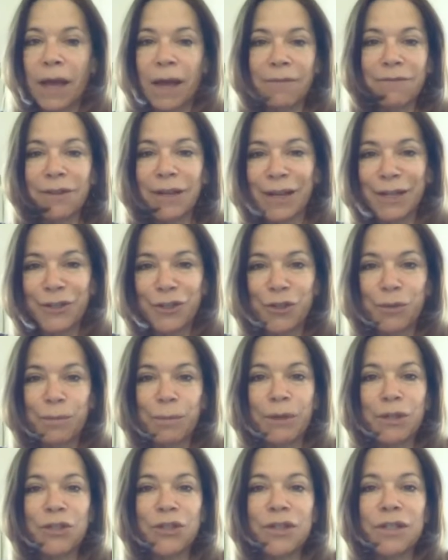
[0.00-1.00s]
I've got too
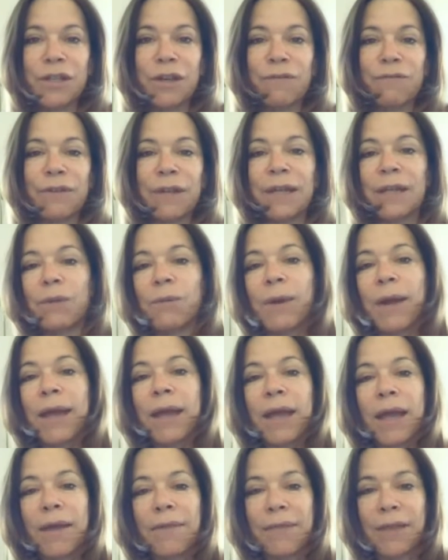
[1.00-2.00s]
much stuff
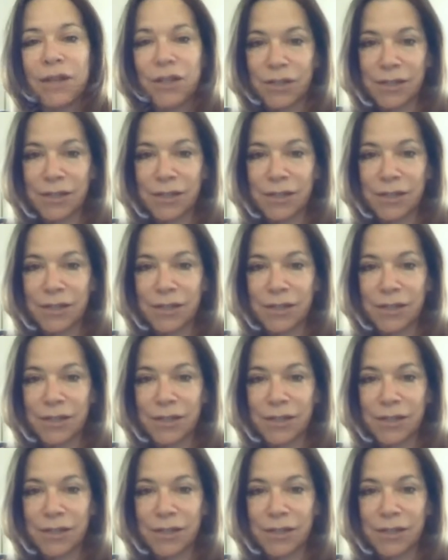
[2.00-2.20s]
anyway, and they